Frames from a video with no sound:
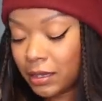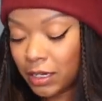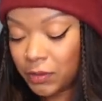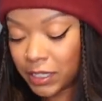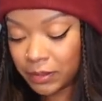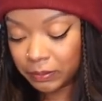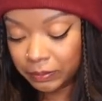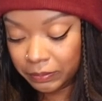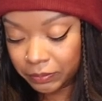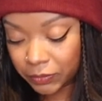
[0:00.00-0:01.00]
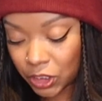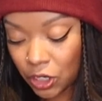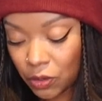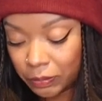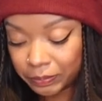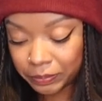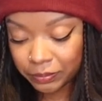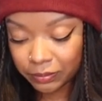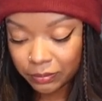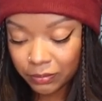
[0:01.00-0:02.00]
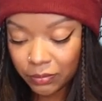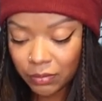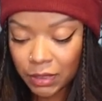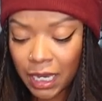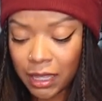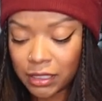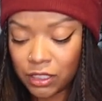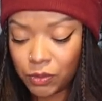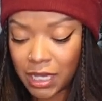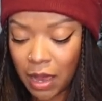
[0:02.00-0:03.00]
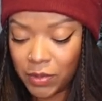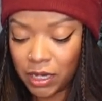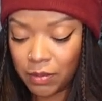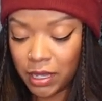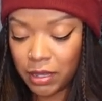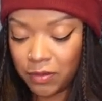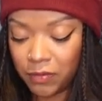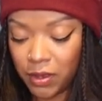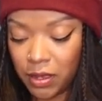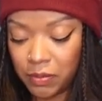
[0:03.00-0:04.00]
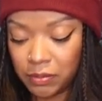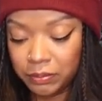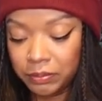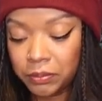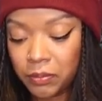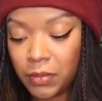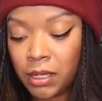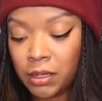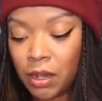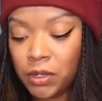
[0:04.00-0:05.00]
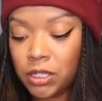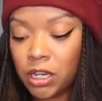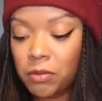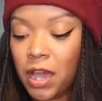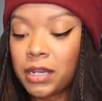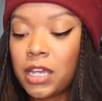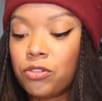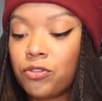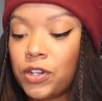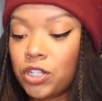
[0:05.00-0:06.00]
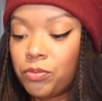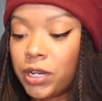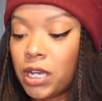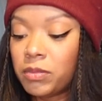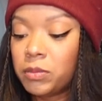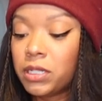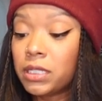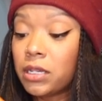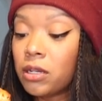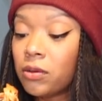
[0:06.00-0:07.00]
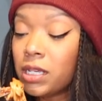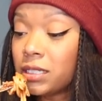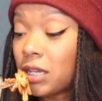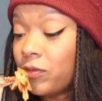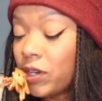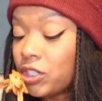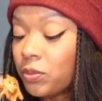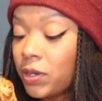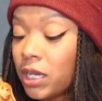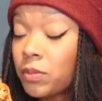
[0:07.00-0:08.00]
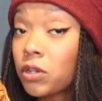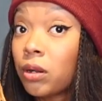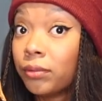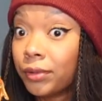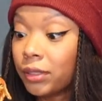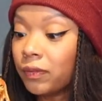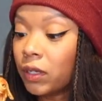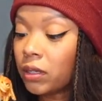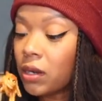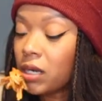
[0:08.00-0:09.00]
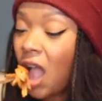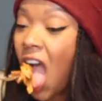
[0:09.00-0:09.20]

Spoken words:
Anyways, so yeah, this is what's happening in my life. I want to talk about how to get through friendship breakups, because I know that some friendship breakups are really fucking hard.